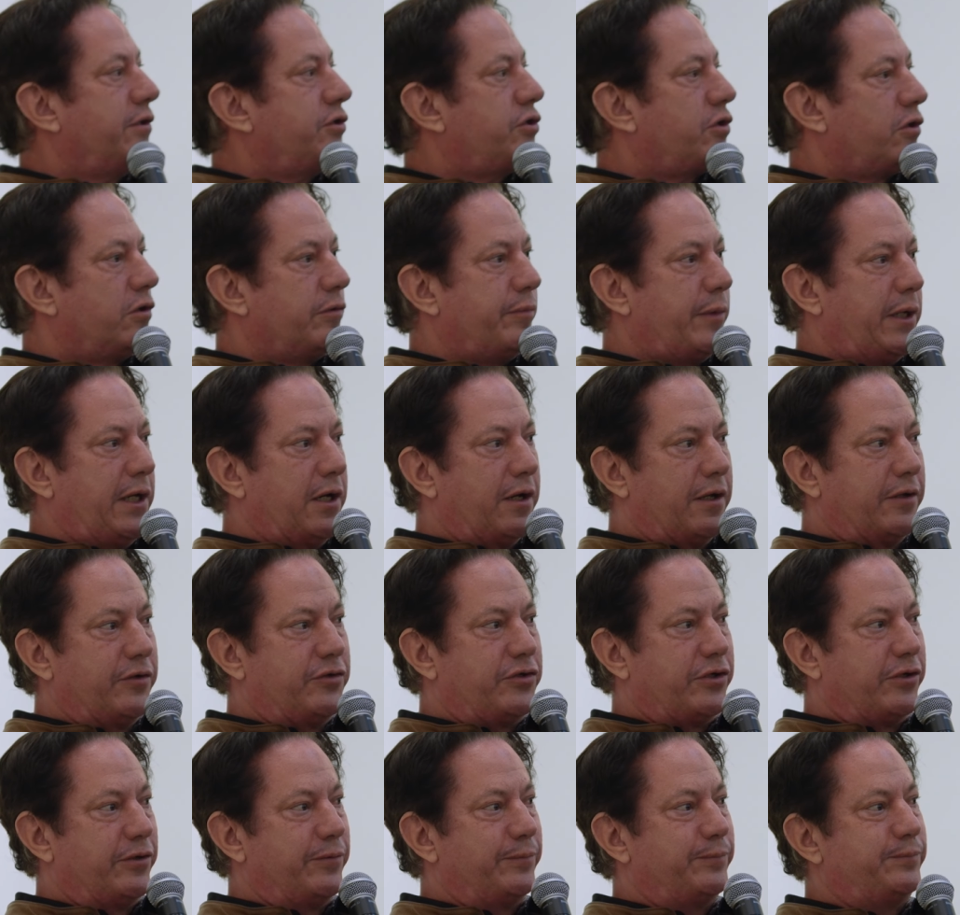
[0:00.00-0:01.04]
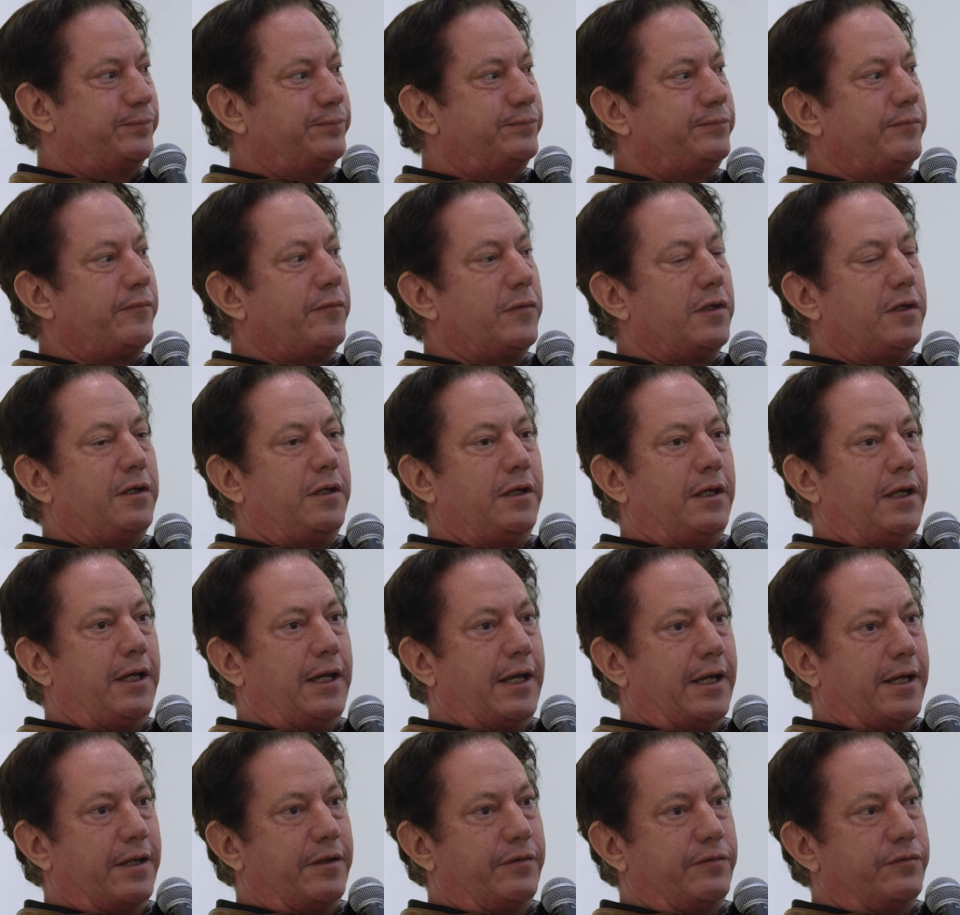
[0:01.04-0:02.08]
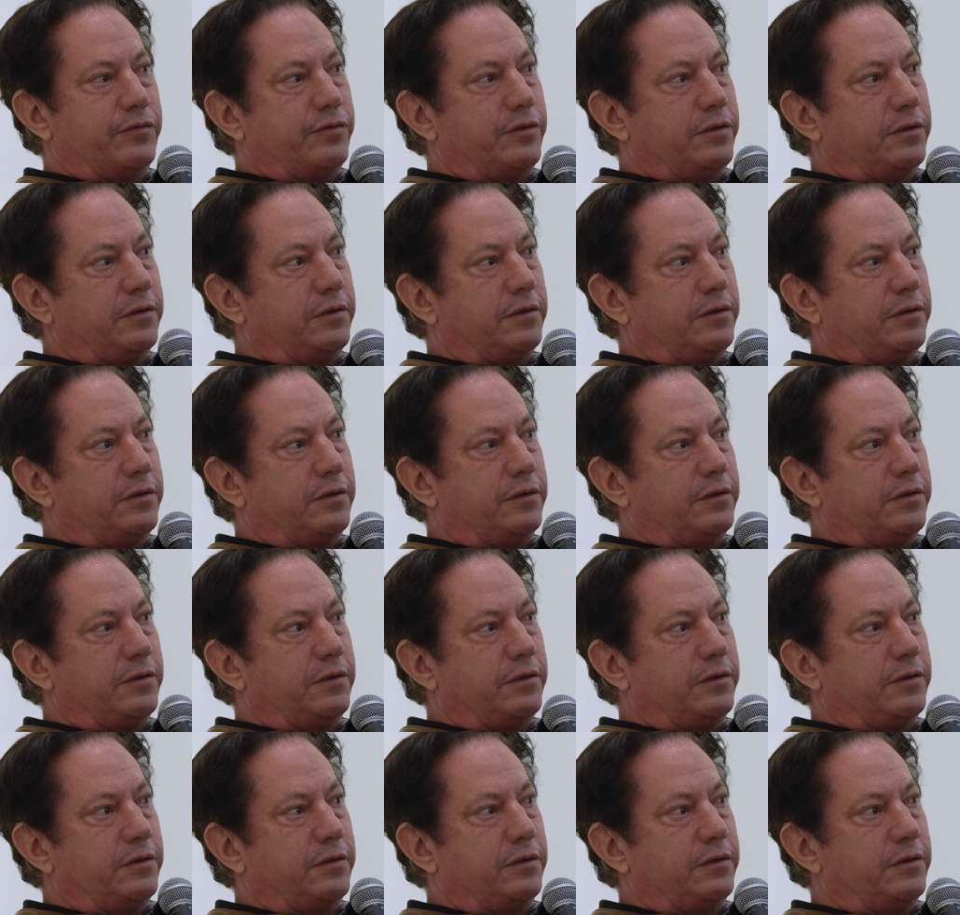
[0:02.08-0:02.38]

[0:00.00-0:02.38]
turned me on to, and